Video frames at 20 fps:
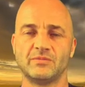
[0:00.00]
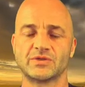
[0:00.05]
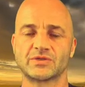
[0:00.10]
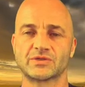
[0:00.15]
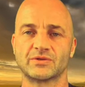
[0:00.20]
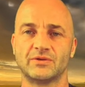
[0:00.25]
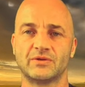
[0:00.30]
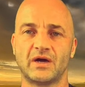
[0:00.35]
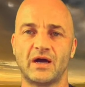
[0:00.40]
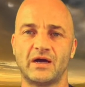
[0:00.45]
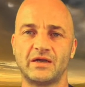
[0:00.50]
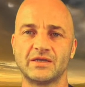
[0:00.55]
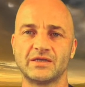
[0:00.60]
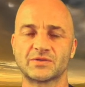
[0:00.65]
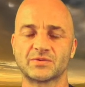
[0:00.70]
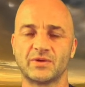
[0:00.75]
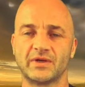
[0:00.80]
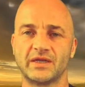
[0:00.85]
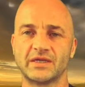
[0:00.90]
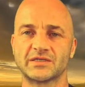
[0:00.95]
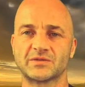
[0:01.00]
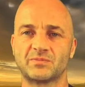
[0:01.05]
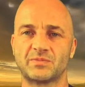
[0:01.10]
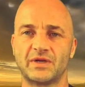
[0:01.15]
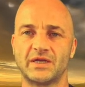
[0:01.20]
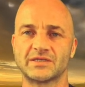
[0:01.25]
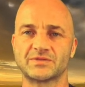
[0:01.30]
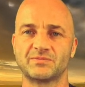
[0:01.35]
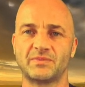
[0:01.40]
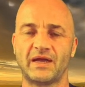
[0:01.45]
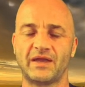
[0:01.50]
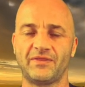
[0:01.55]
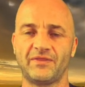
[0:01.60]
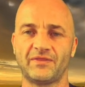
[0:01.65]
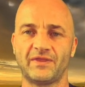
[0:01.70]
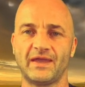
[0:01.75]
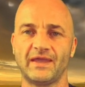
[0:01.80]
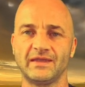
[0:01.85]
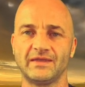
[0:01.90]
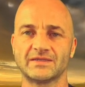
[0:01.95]
So I just want to express my
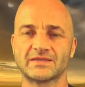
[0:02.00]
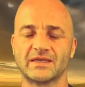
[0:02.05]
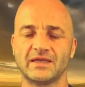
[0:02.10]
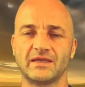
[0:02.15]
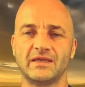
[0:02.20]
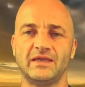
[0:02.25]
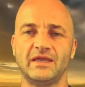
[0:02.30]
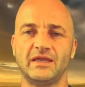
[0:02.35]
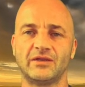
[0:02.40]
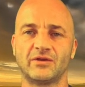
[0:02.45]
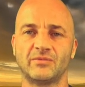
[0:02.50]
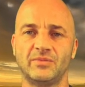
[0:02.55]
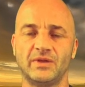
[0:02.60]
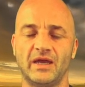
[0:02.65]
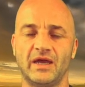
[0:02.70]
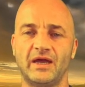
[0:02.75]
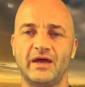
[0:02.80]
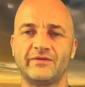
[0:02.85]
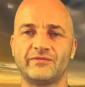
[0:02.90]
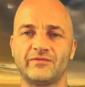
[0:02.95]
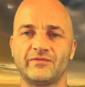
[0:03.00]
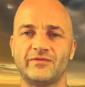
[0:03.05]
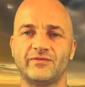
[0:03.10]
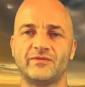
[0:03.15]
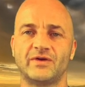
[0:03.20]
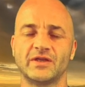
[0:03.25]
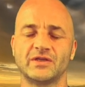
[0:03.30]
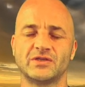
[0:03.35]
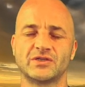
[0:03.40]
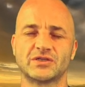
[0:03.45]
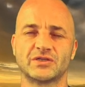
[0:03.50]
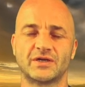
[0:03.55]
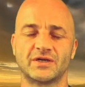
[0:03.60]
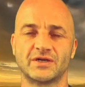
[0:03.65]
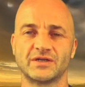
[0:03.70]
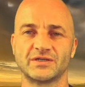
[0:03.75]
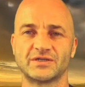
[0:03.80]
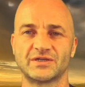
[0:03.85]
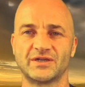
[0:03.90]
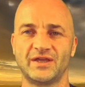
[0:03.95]
thanks again on behalf of the Vine
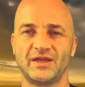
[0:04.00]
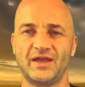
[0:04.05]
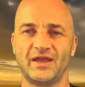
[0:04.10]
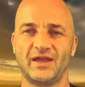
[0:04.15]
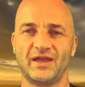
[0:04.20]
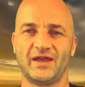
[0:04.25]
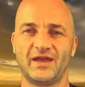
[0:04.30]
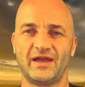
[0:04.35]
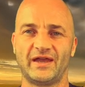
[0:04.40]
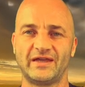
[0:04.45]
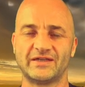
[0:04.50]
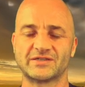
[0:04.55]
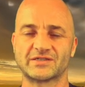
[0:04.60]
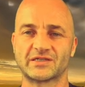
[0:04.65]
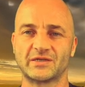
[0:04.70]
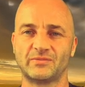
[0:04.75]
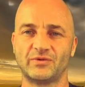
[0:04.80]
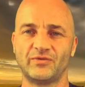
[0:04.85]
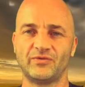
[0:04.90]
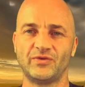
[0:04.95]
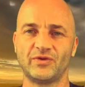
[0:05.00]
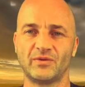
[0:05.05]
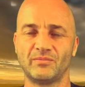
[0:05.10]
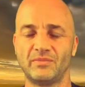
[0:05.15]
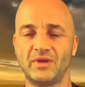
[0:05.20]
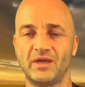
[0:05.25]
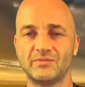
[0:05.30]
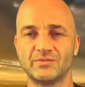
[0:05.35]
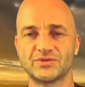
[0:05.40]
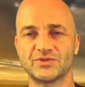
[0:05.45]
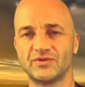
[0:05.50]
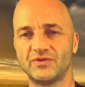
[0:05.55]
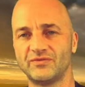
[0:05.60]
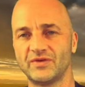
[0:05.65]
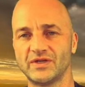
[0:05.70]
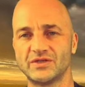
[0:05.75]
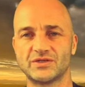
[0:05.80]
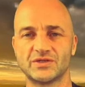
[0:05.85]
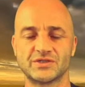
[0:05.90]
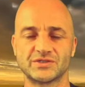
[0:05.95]
Church. Some of you are members of the
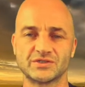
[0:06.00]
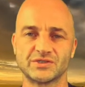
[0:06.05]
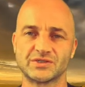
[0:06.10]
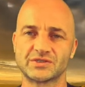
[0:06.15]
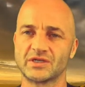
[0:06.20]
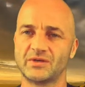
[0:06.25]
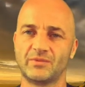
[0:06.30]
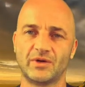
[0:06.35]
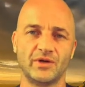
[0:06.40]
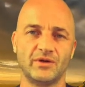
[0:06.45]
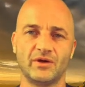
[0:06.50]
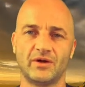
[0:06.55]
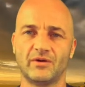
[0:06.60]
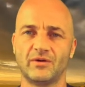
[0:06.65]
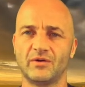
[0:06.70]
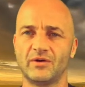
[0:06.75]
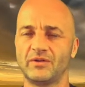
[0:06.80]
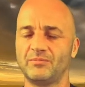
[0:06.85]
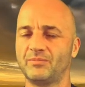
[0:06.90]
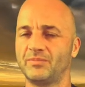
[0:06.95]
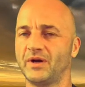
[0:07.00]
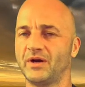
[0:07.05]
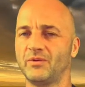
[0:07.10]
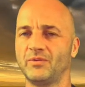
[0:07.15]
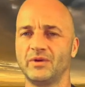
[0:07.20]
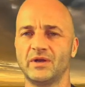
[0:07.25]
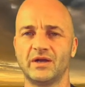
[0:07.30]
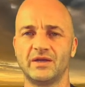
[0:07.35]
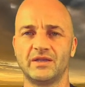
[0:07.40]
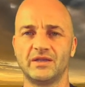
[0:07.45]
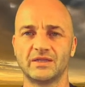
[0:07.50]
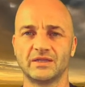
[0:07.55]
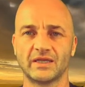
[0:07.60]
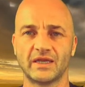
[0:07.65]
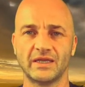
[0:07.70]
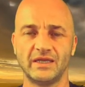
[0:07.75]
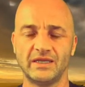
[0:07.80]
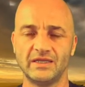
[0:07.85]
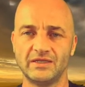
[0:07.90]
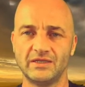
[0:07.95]
Vine Church and some are not, but we are
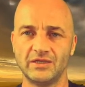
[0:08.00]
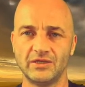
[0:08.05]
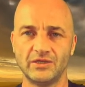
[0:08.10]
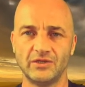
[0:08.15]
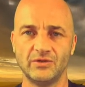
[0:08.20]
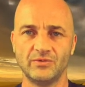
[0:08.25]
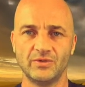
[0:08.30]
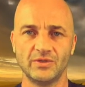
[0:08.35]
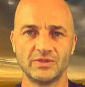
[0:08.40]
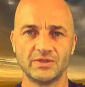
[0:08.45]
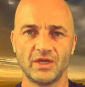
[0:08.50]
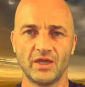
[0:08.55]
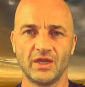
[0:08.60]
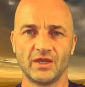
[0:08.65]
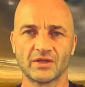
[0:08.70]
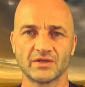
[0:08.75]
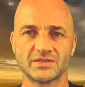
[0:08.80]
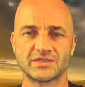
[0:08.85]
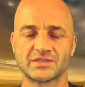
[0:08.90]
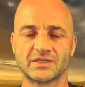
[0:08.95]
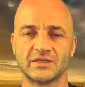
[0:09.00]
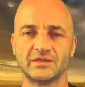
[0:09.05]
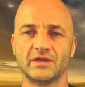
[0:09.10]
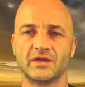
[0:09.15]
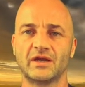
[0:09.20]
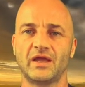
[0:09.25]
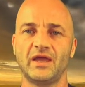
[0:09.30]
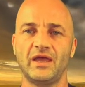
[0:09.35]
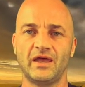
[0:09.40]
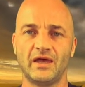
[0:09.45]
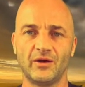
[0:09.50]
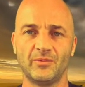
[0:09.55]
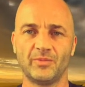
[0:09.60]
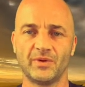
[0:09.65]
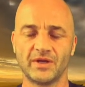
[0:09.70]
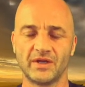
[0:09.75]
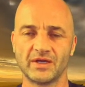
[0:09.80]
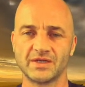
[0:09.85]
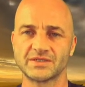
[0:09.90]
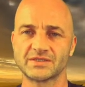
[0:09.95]
delighted that you would consider
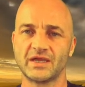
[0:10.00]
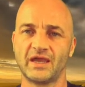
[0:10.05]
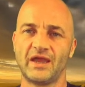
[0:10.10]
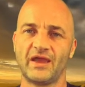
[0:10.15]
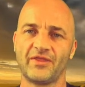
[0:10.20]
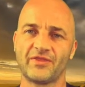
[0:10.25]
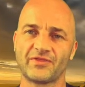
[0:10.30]
helping us.